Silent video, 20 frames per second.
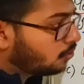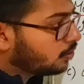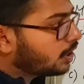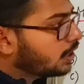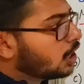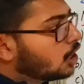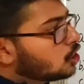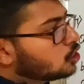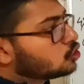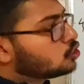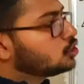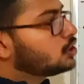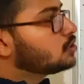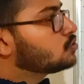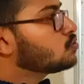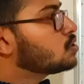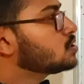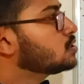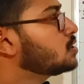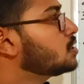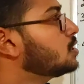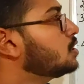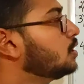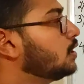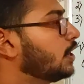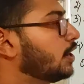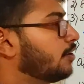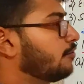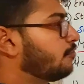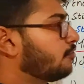Okay, so this was
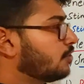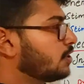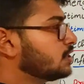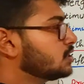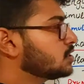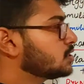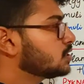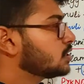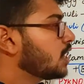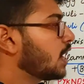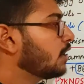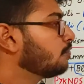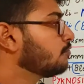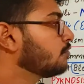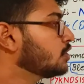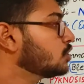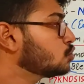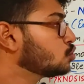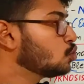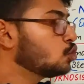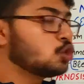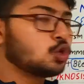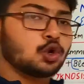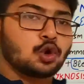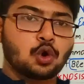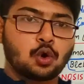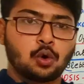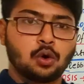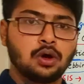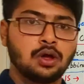the difference that we should
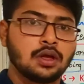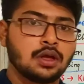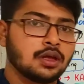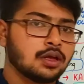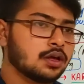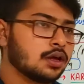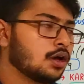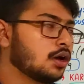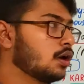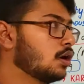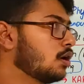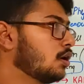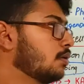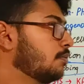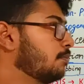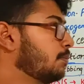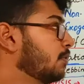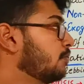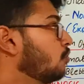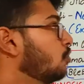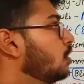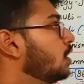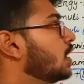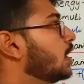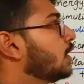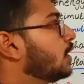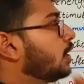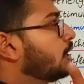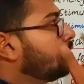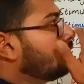know before
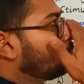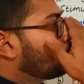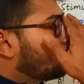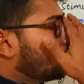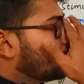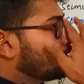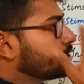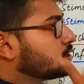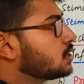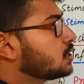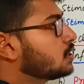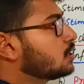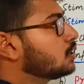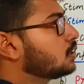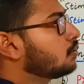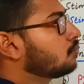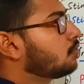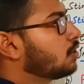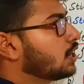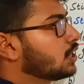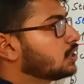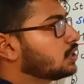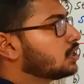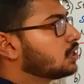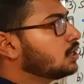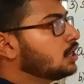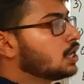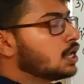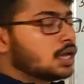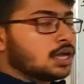learning what are
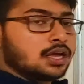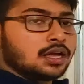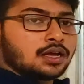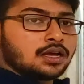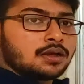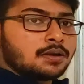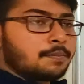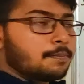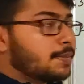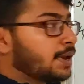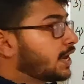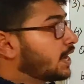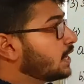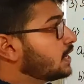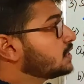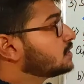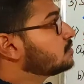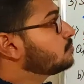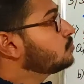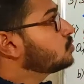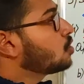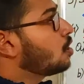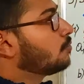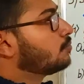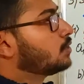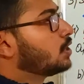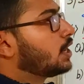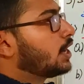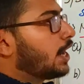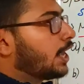the mechanisms
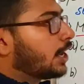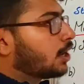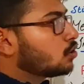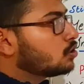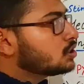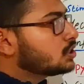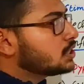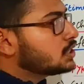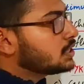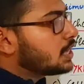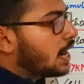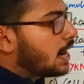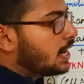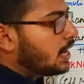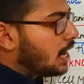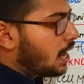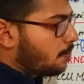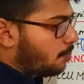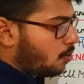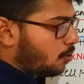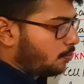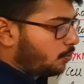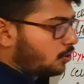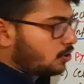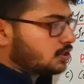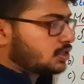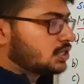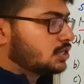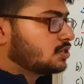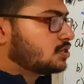of the necrosis and
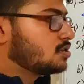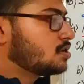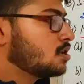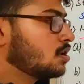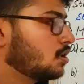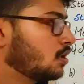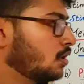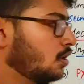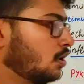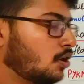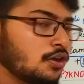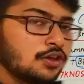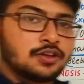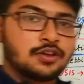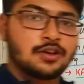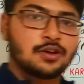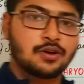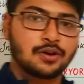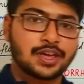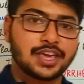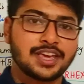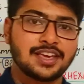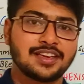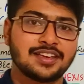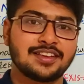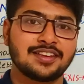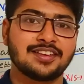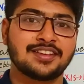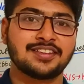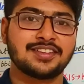apoptosis.
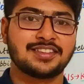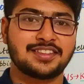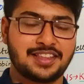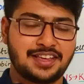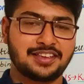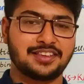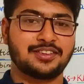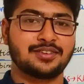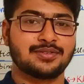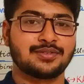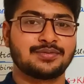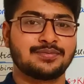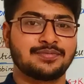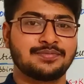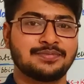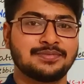Okay, thank you.